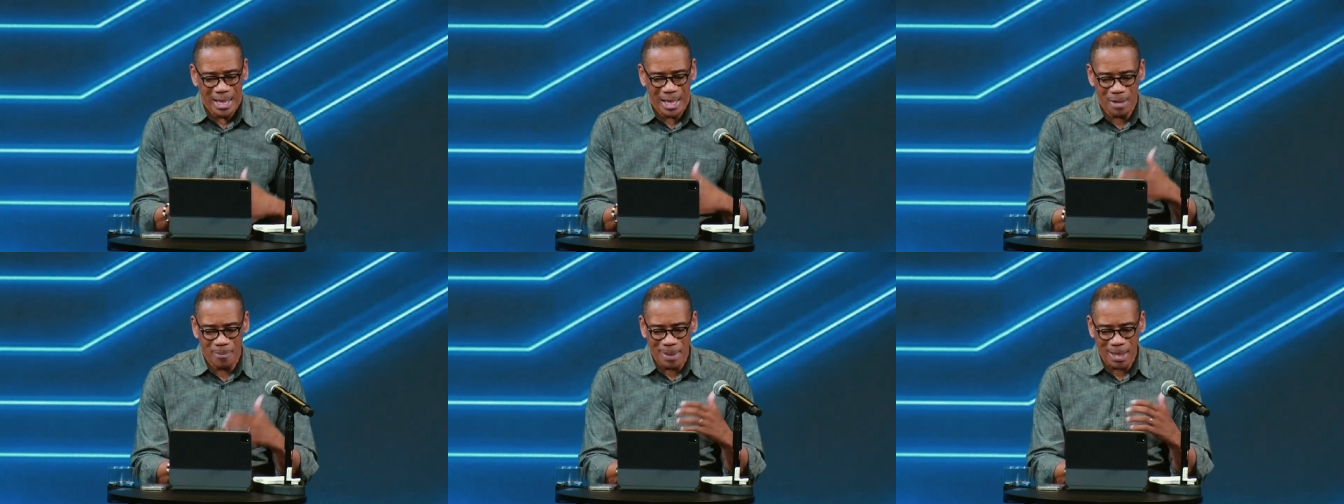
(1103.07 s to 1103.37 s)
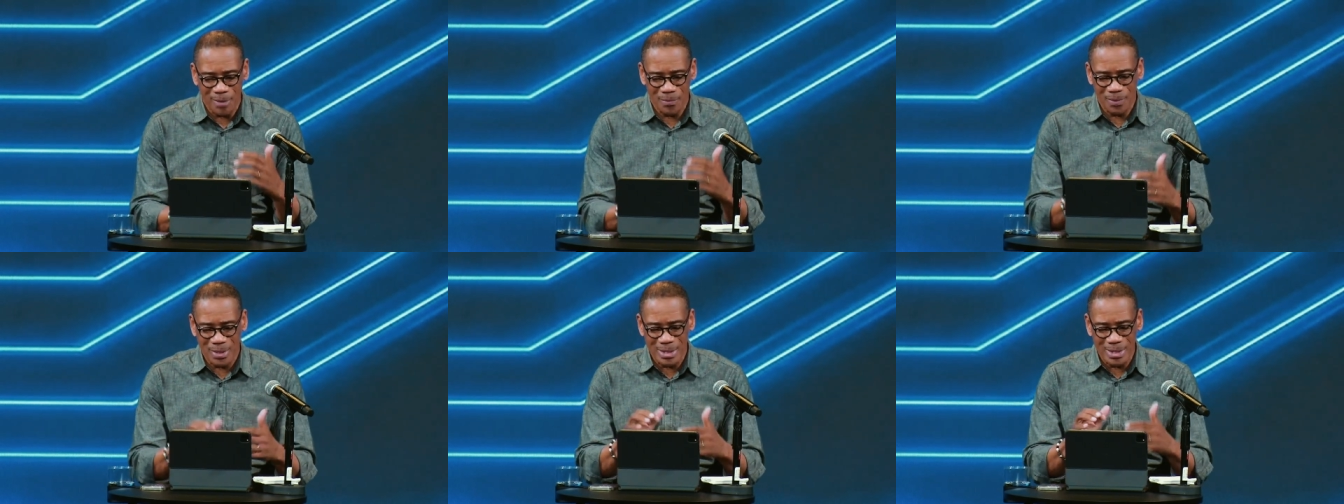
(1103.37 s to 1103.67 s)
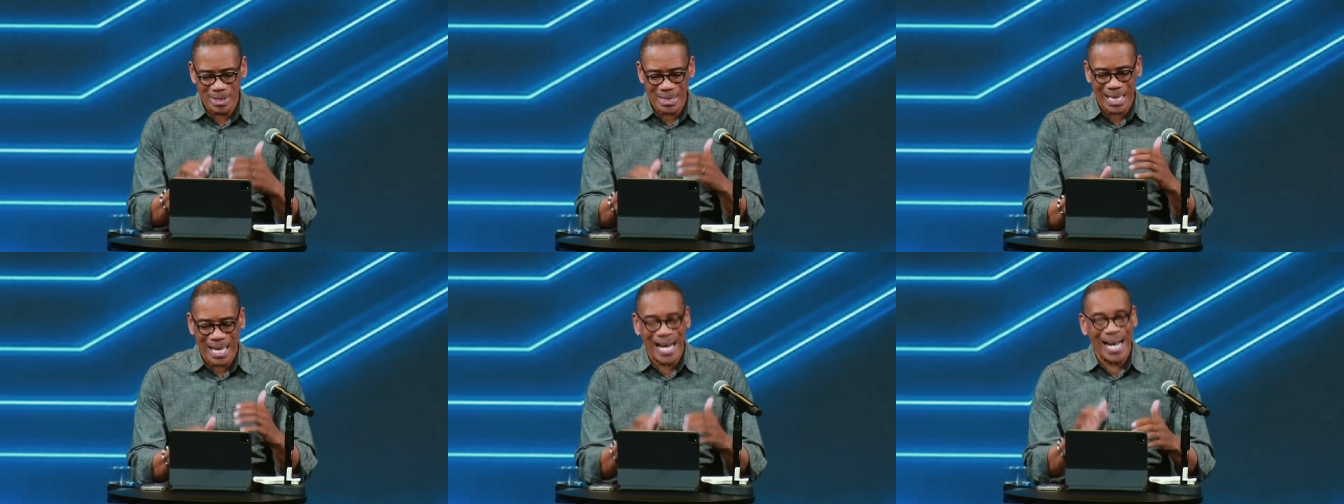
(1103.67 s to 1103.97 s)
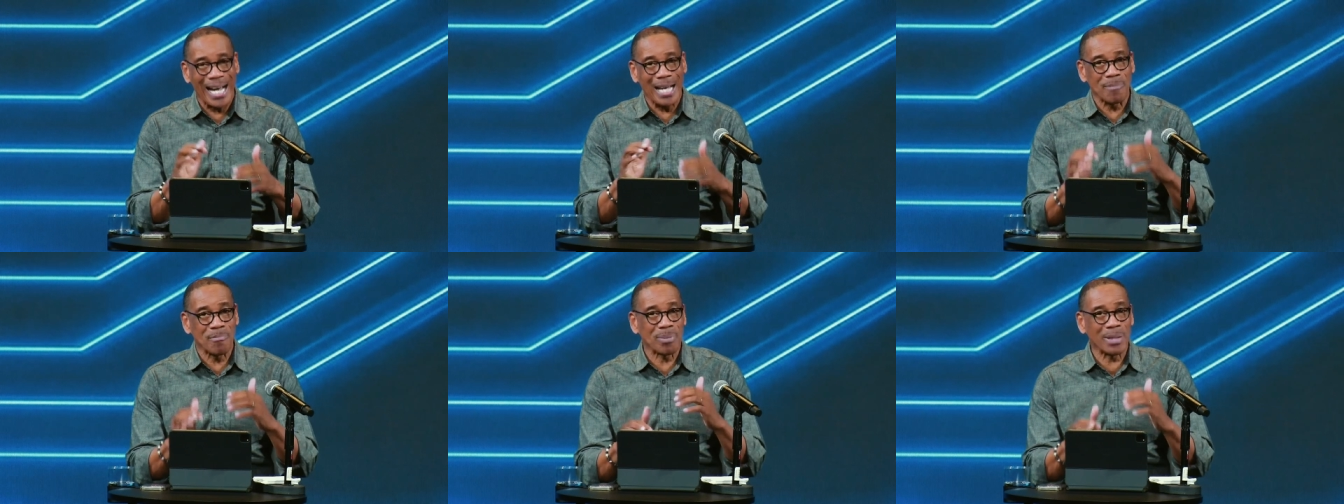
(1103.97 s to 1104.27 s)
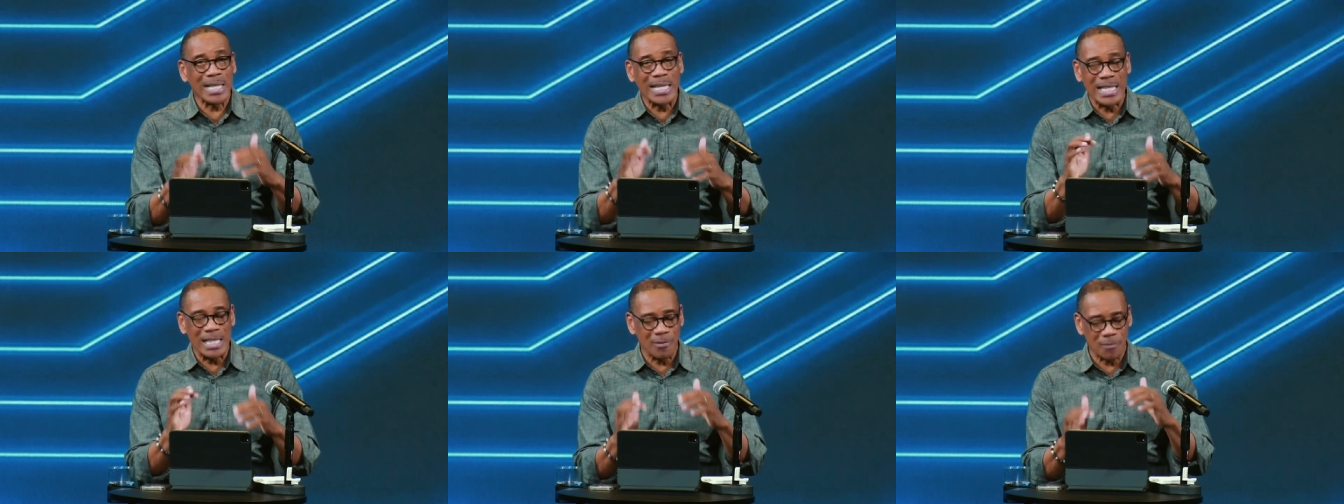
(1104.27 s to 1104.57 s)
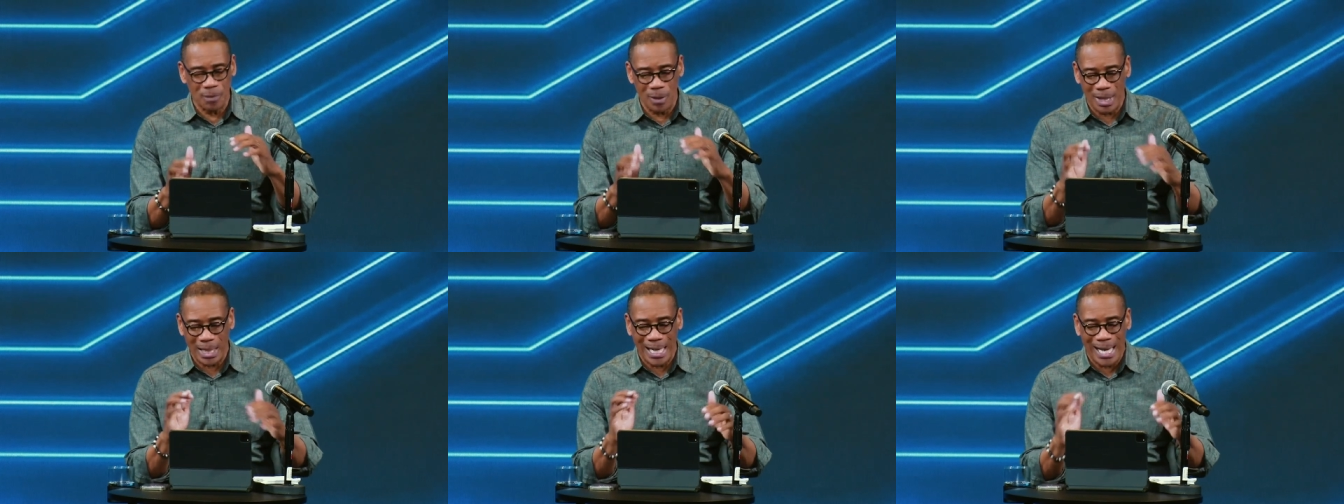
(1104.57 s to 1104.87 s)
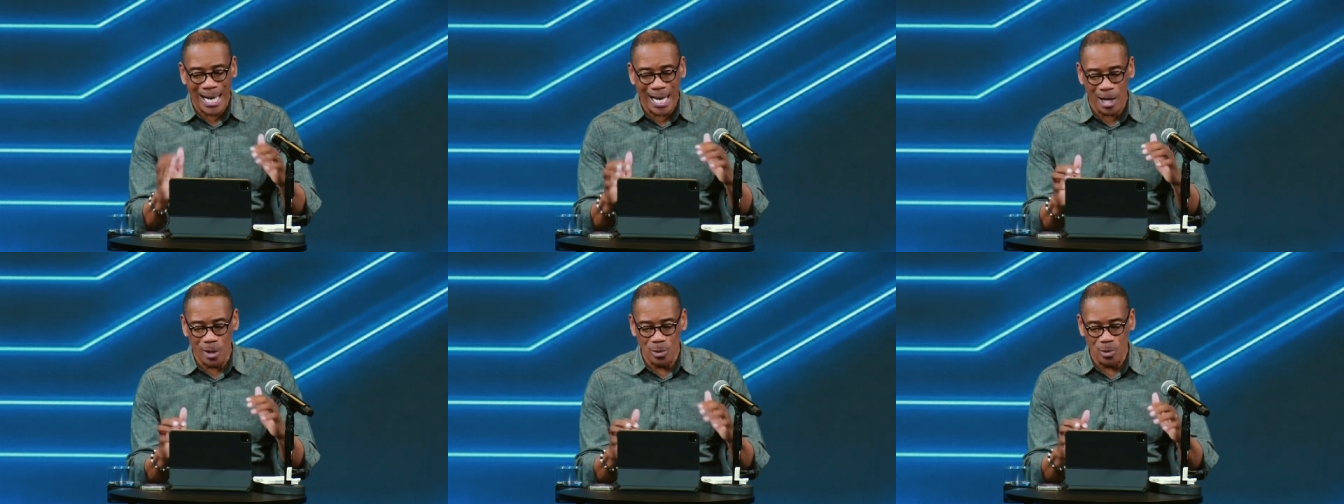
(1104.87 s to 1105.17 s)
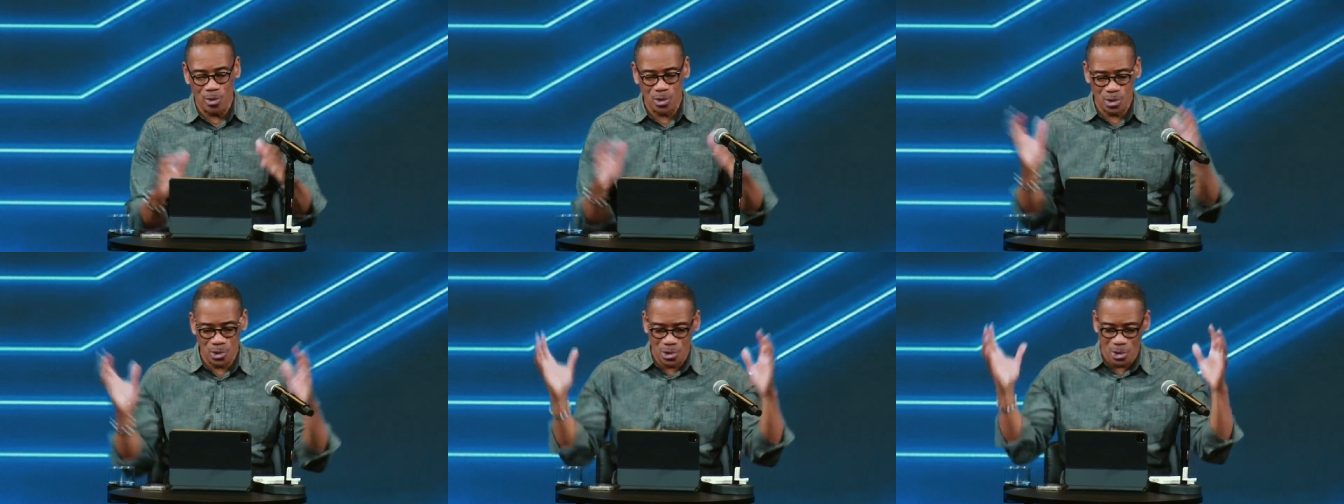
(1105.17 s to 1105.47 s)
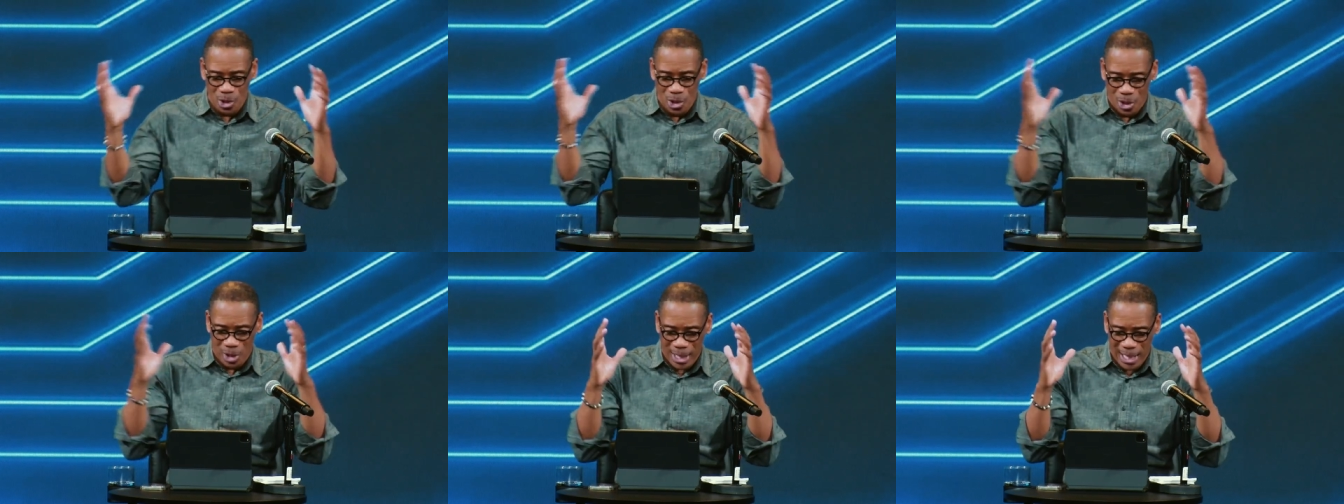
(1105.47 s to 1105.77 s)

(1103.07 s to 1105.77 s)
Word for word: about the sky pleading for clouds